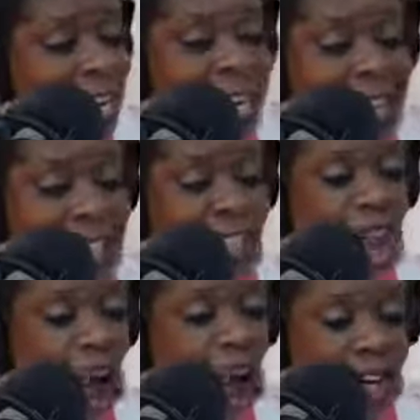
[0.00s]
It's
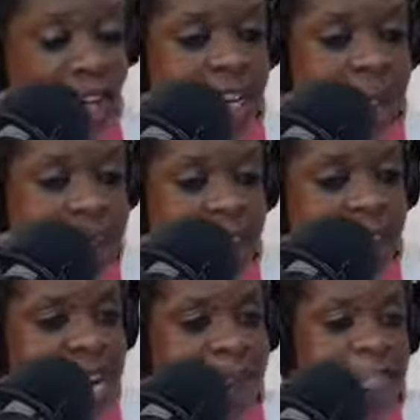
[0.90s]
not going to be
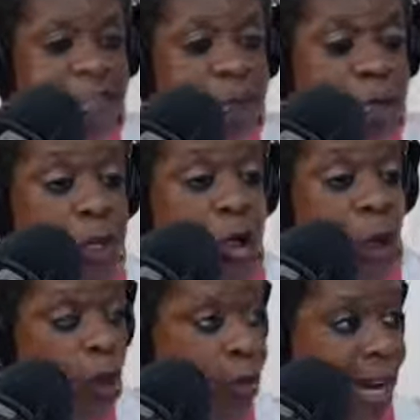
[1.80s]
anybody
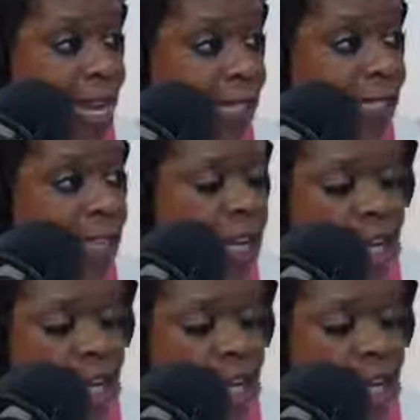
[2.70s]
pure race.